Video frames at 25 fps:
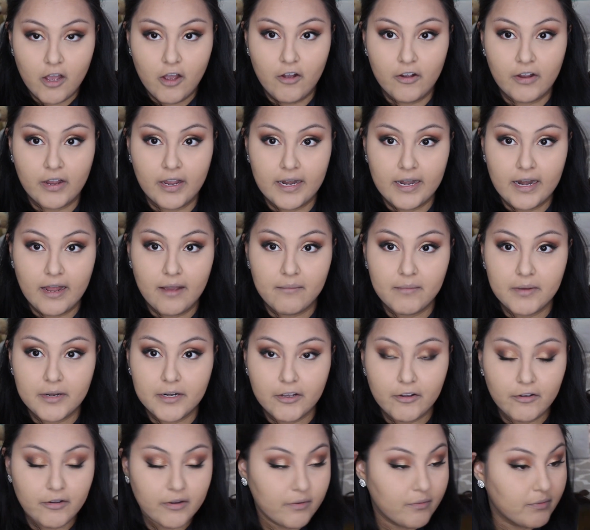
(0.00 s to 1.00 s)
Okay, now I'm
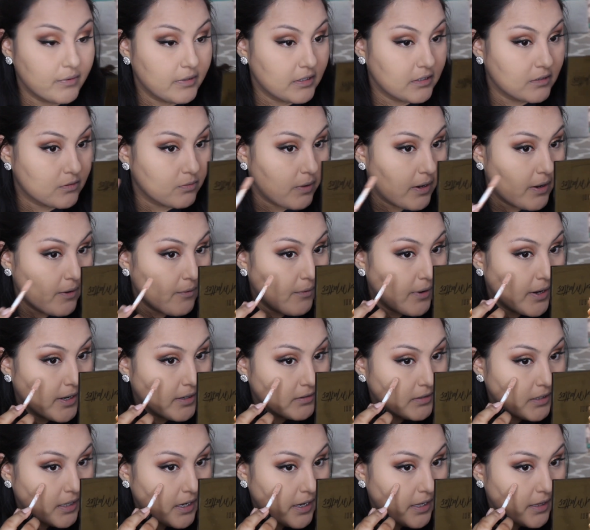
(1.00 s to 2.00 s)
gonna go in with this Wet n
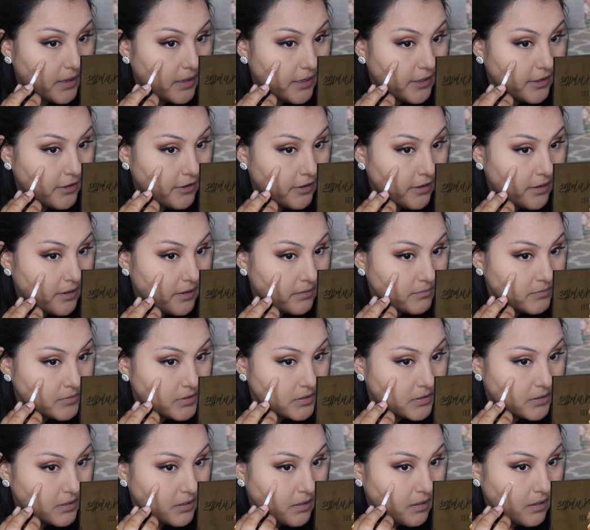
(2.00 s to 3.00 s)
Wild highlighter, and I'm
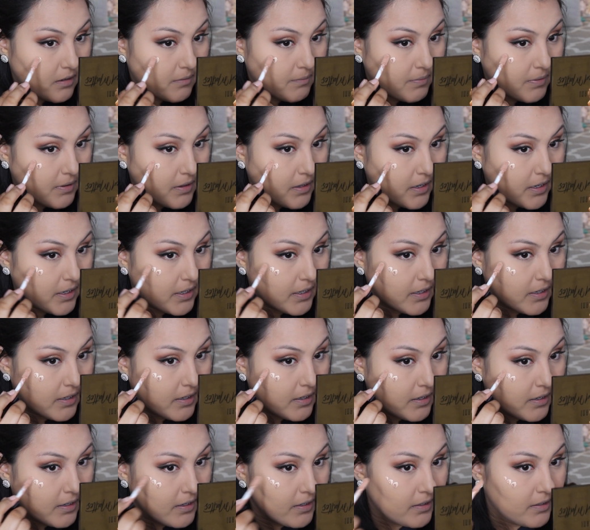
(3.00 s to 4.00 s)
just gonna apply
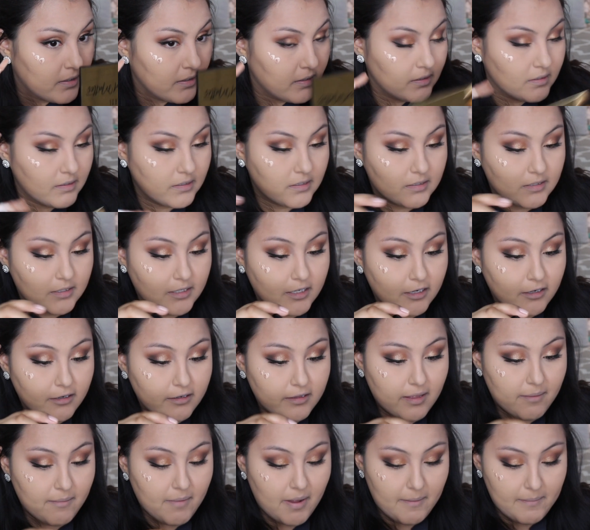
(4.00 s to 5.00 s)
this
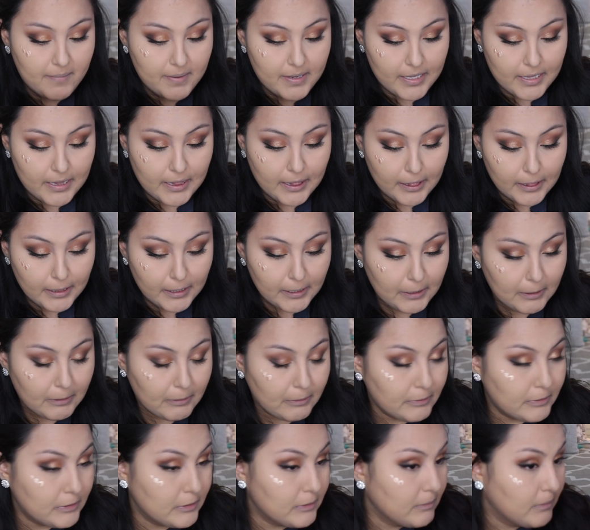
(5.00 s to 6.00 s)
here. That might be a
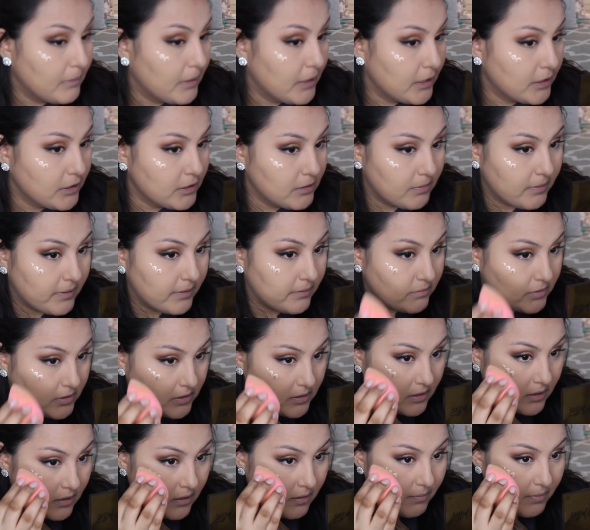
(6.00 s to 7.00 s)
little too much, but I'm
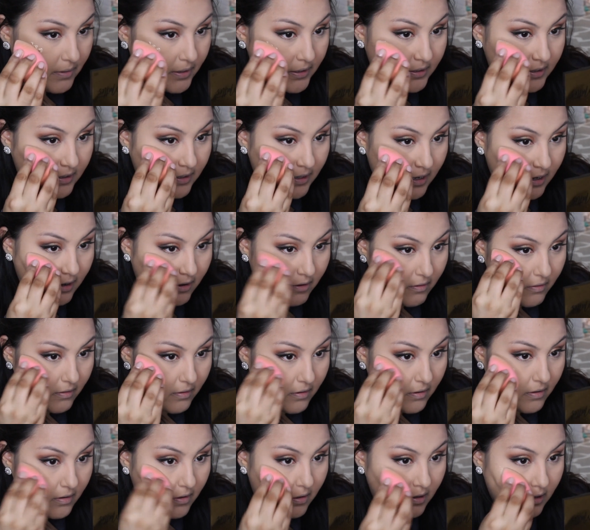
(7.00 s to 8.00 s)
just gonna blend it out
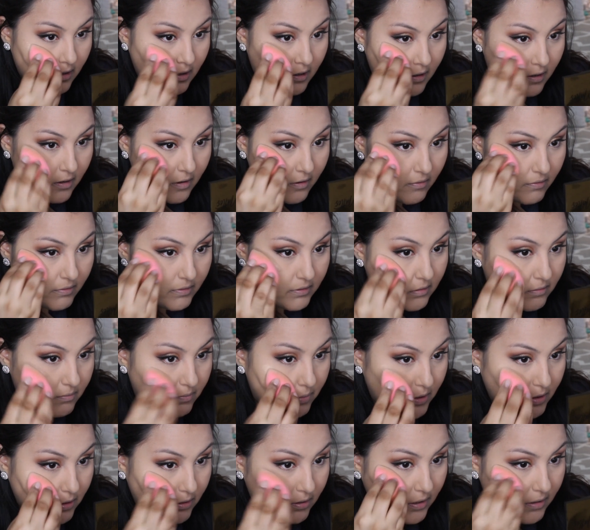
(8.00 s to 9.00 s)
with the
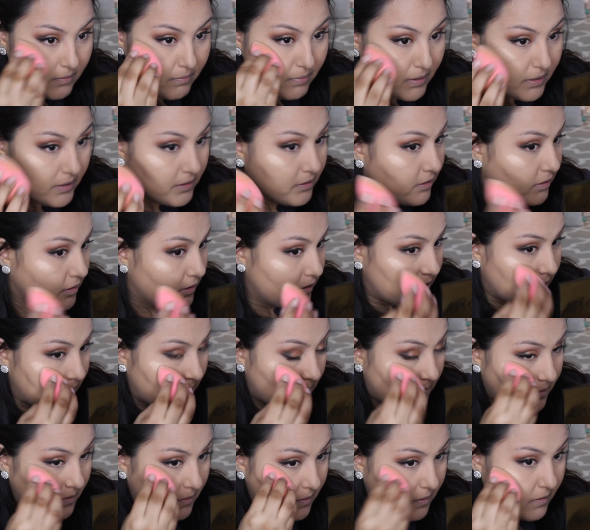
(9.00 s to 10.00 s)
Beauty
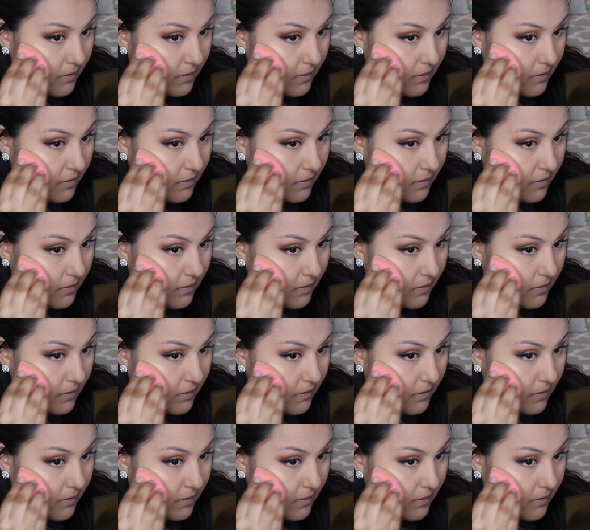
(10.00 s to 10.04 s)
Blender